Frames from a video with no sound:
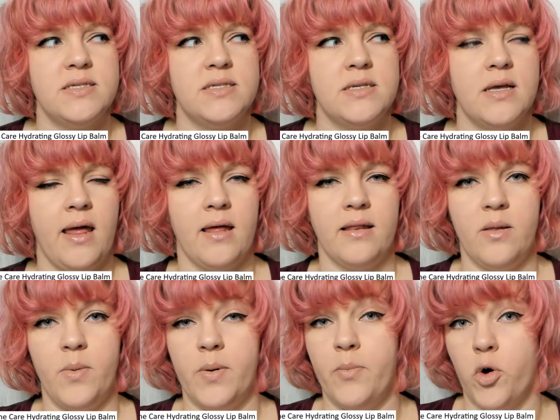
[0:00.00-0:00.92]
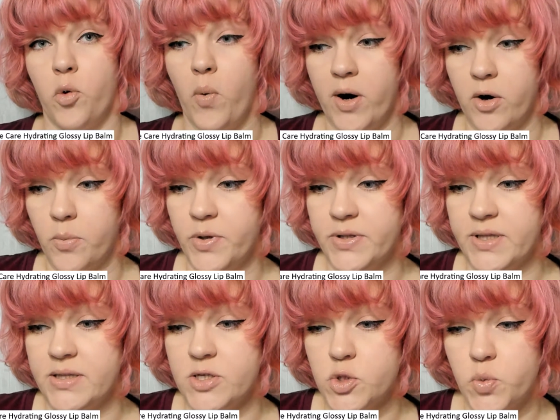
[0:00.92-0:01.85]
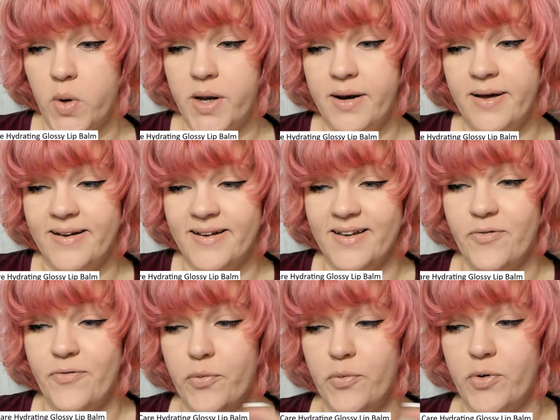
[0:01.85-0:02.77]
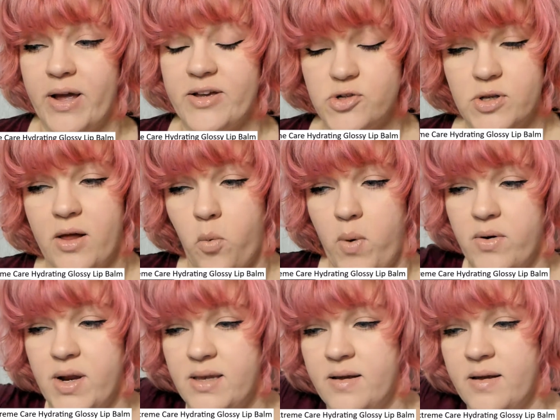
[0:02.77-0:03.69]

like a little bit more wearable than this one if you want to actually like wear it